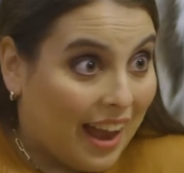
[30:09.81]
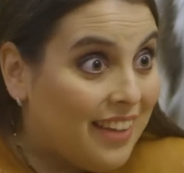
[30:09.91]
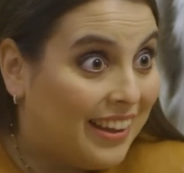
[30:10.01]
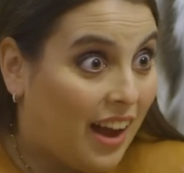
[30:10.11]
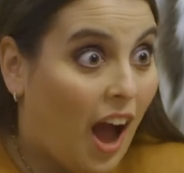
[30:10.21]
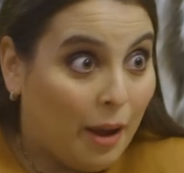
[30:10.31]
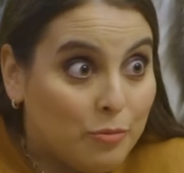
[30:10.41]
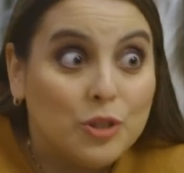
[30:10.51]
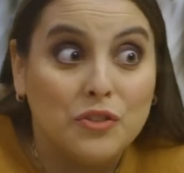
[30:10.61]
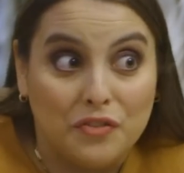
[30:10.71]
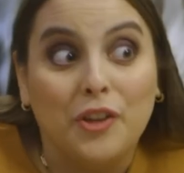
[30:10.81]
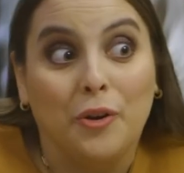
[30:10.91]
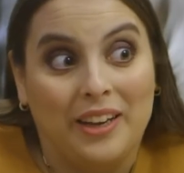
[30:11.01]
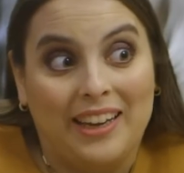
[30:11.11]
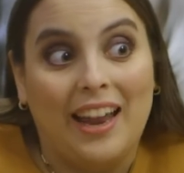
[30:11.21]
Again, I'm just
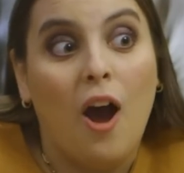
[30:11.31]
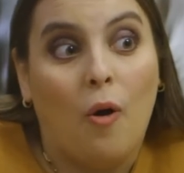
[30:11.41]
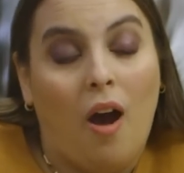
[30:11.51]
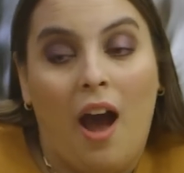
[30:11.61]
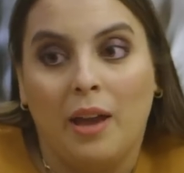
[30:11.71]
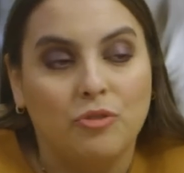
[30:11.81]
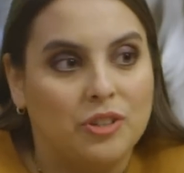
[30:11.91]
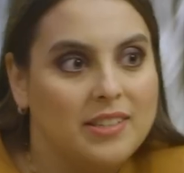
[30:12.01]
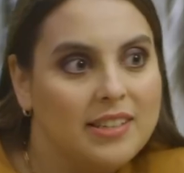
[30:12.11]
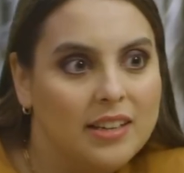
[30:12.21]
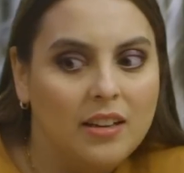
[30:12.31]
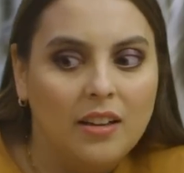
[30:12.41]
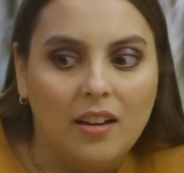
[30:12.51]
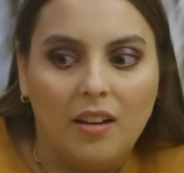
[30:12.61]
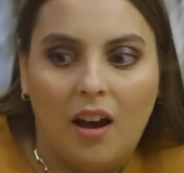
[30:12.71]
figuring it out. I'm just,
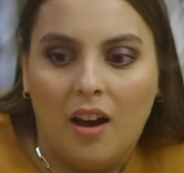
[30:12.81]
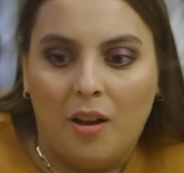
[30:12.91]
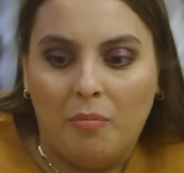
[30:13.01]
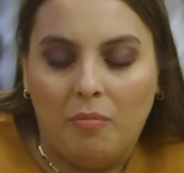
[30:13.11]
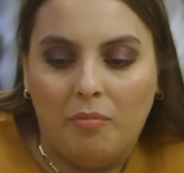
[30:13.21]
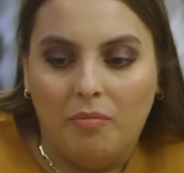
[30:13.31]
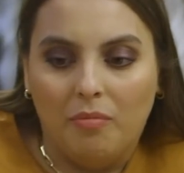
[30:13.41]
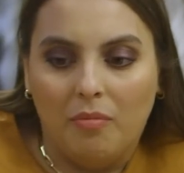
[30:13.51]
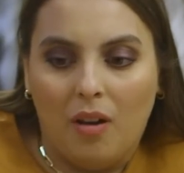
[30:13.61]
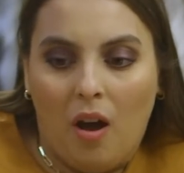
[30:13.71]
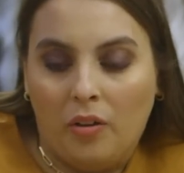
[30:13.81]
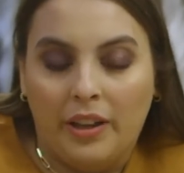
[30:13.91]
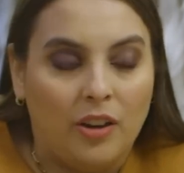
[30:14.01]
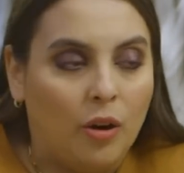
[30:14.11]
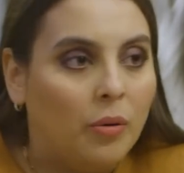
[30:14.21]
all I
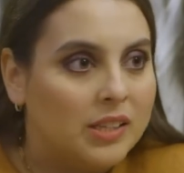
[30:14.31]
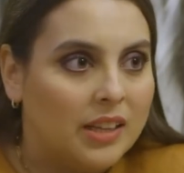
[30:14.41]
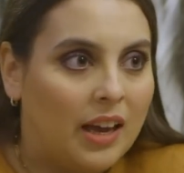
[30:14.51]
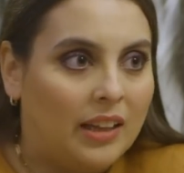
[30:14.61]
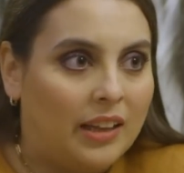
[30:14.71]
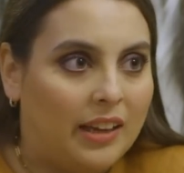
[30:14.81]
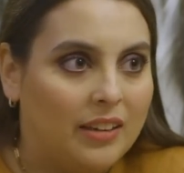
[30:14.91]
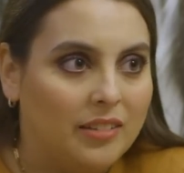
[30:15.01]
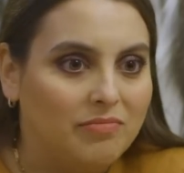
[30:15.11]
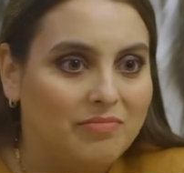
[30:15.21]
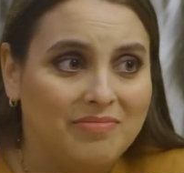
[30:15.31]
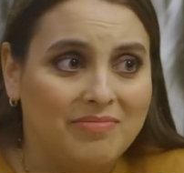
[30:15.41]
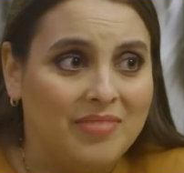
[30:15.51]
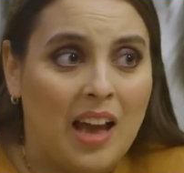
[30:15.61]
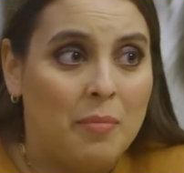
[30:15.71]
know is that
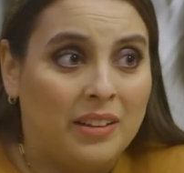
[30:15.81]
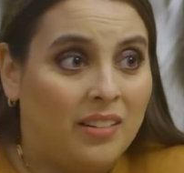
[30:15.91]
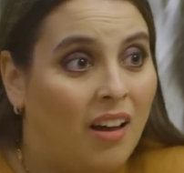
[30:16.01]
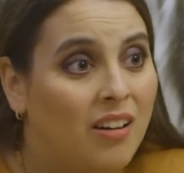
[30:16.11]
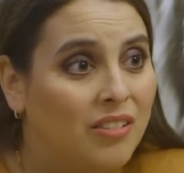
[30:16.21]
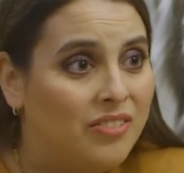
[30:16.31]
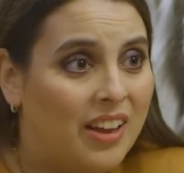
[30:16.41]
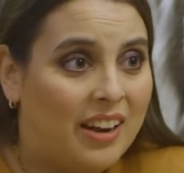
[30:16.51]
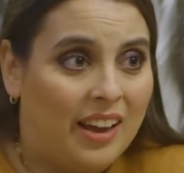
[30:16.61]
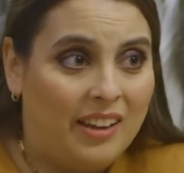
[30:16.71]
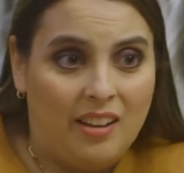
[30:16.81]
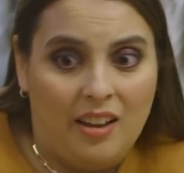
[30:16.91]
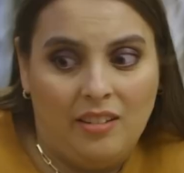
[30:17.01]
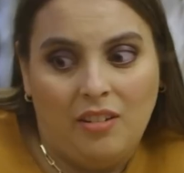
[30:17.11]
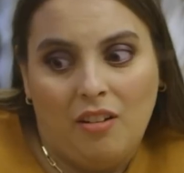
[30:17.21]
I'm in love and
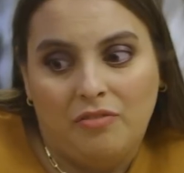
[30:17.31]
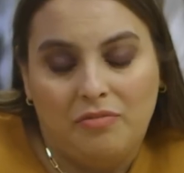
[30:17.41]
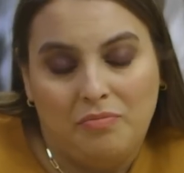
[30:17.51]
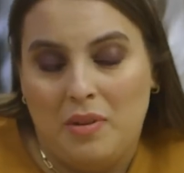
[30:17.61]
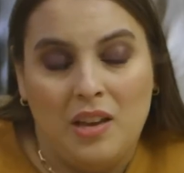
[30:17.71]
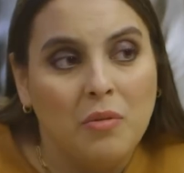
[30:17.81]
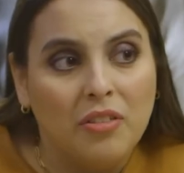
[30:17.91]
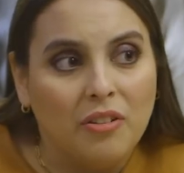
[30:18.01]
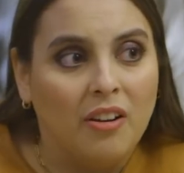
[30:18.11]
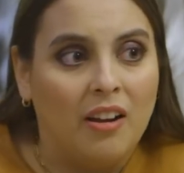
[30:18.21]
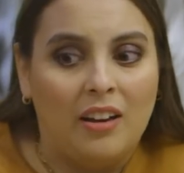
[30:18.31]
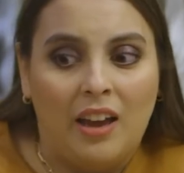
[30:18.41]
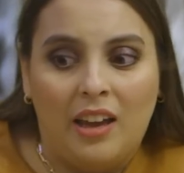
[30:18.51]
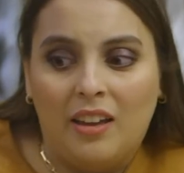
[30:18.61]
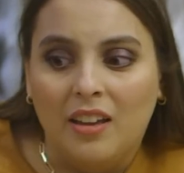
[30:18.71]
I love being with her and
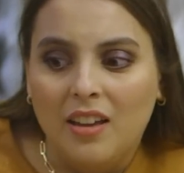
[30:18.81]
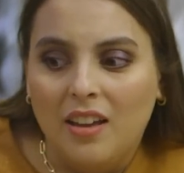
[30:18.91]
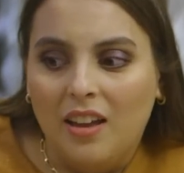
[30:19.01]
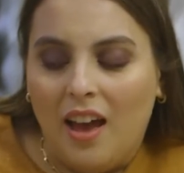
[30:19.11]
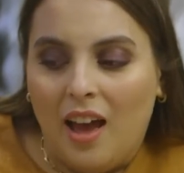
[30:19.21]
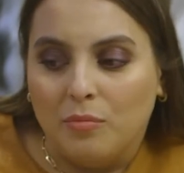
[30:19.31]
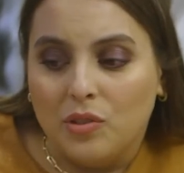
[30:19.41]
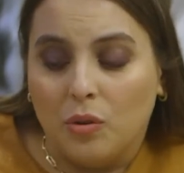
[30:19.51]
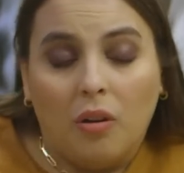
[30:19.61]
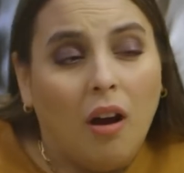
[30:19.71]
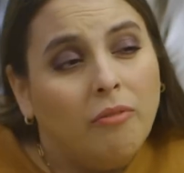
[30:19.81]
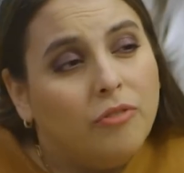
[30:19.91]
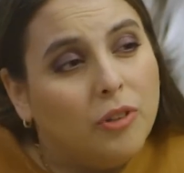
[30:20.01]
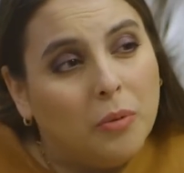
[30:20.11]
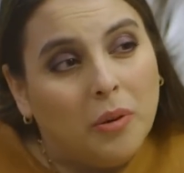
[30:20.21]
I am so
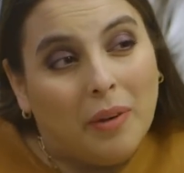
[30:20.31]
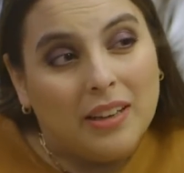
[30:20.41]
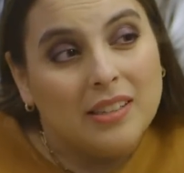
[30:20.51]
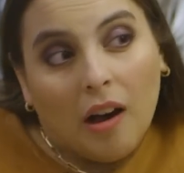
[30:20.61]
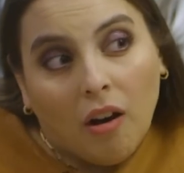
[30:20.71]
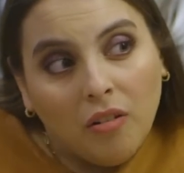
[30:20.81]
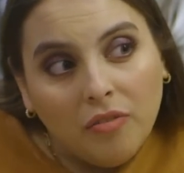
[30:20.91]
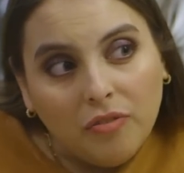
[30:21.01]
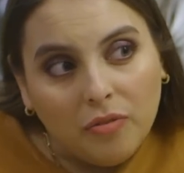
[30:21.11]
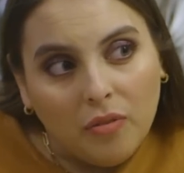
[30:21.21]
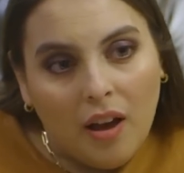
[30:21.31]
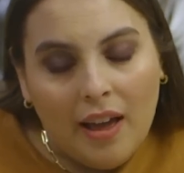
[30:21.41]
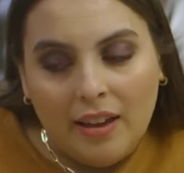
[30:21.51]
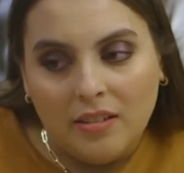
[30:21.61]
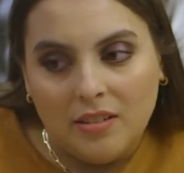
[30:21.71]
comfortable in myself
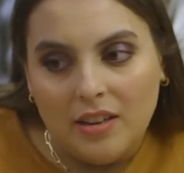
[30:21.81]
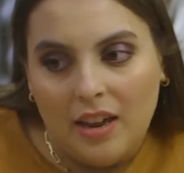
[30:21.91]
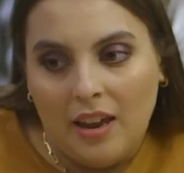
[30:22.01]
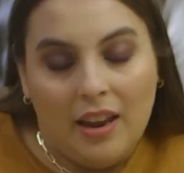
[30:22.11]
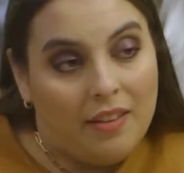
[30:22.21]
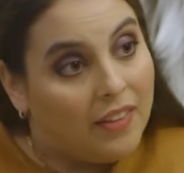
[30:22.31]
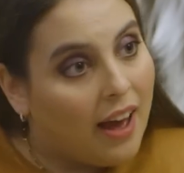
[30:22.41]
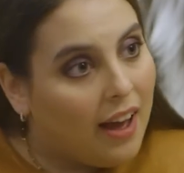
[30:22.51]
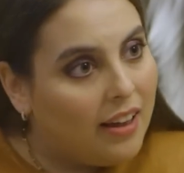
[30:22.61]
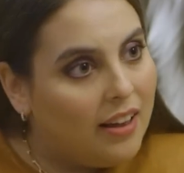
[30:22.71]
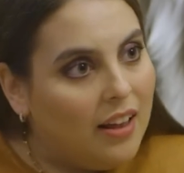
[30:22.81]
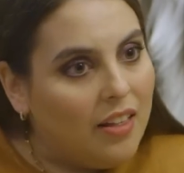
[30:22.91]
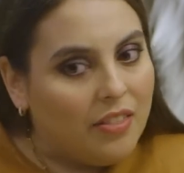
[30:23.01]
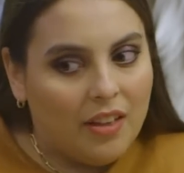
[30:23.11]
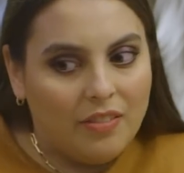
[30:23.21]
and in
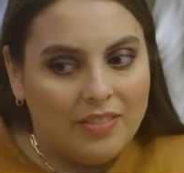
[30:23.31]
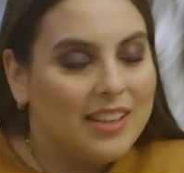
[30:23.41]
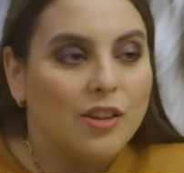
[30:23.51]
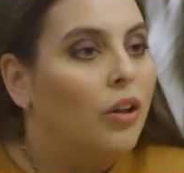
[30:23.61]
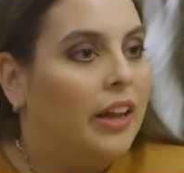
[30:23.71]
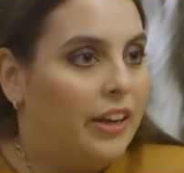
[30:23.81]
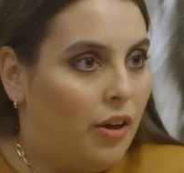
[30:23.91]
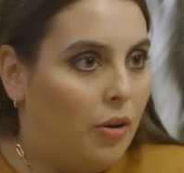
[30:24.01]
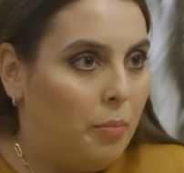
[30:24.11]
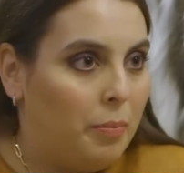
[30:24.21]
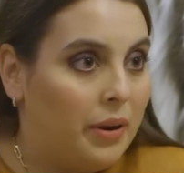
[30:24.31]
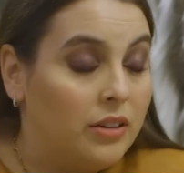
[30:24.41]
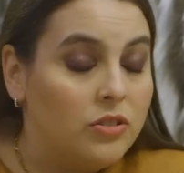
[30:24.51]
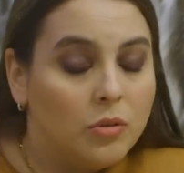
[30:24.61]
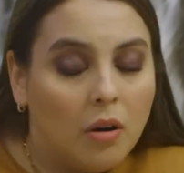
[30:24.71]
that's all I know. But I
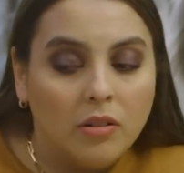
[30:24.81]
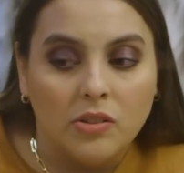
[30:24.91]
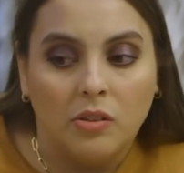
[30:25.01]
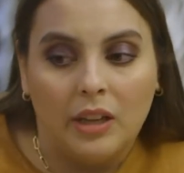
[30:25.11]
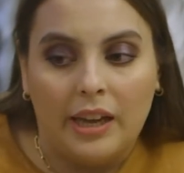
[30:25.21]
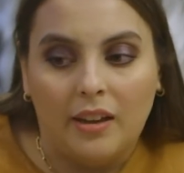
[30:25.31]
do also